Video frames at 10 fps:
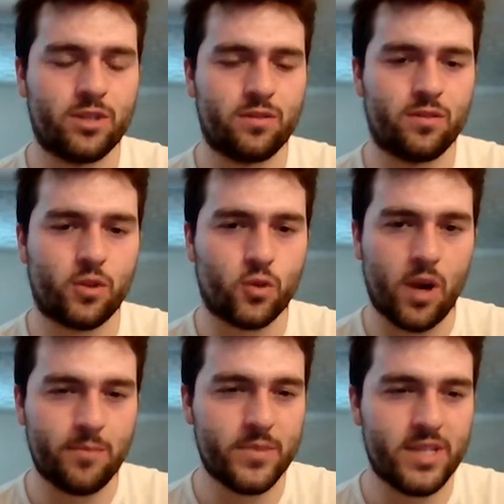
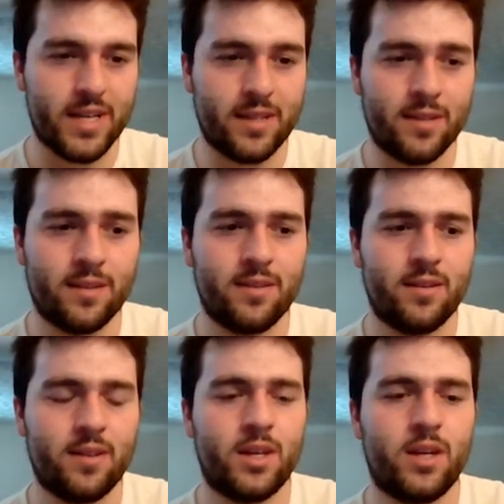crumbs in
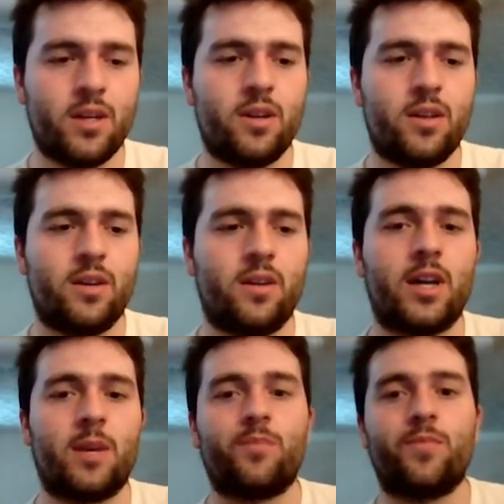
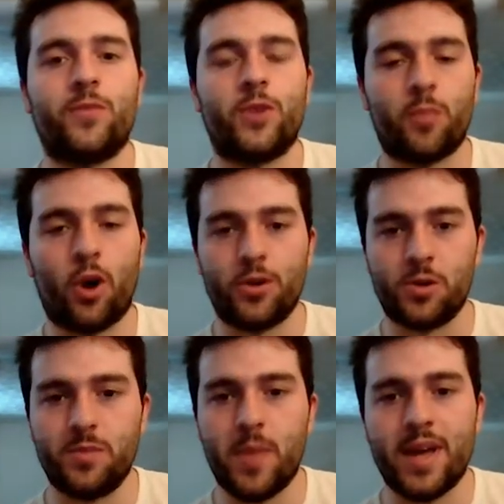your partner's
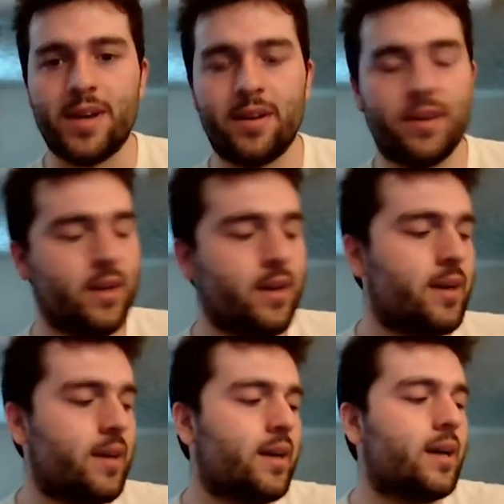bed,
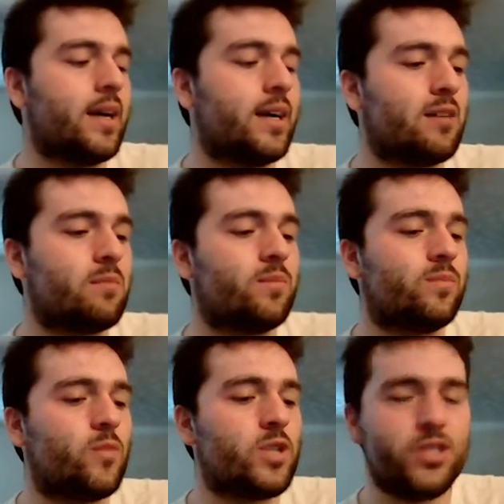
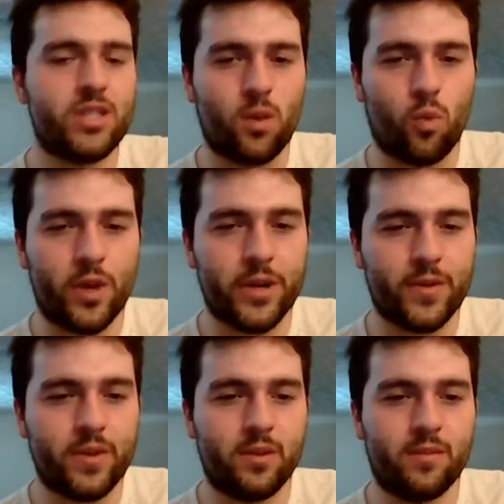which is just a
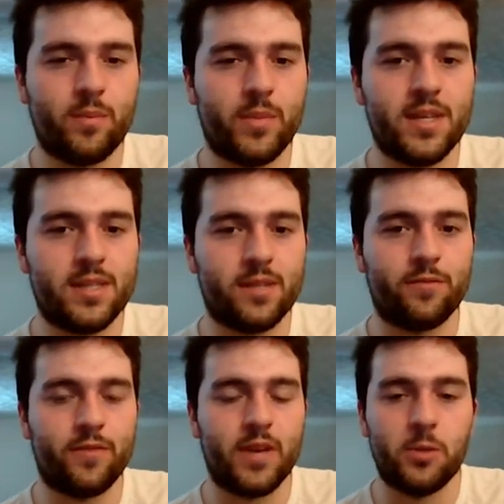weird piece
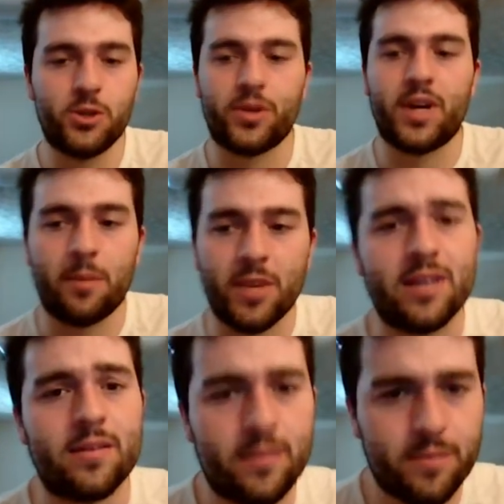of imagery. I
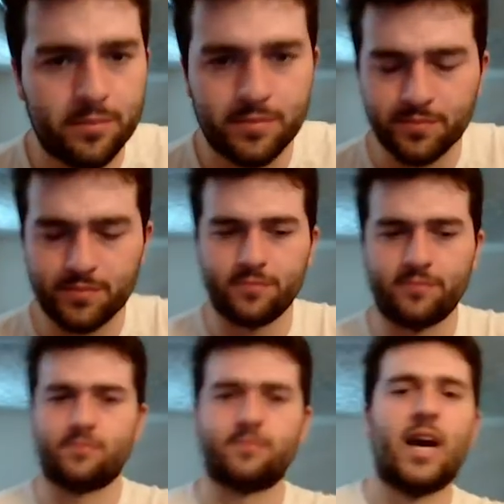mean,
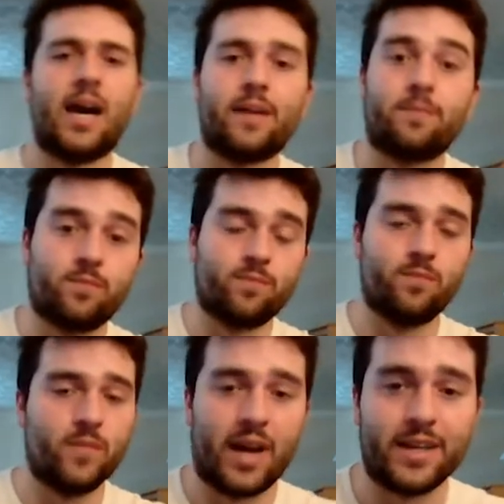I
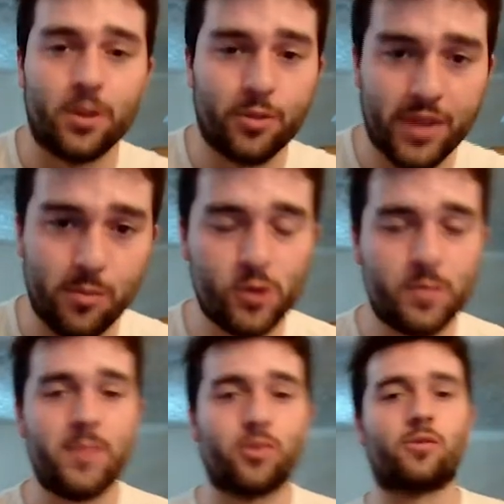don't think most
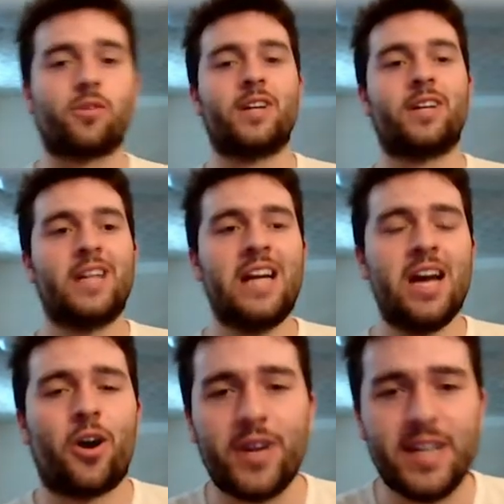people
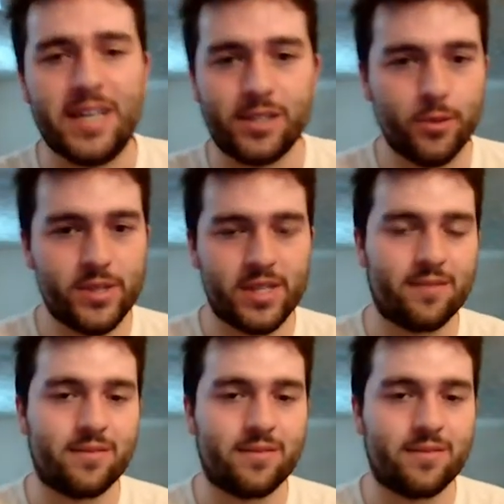are eating toast in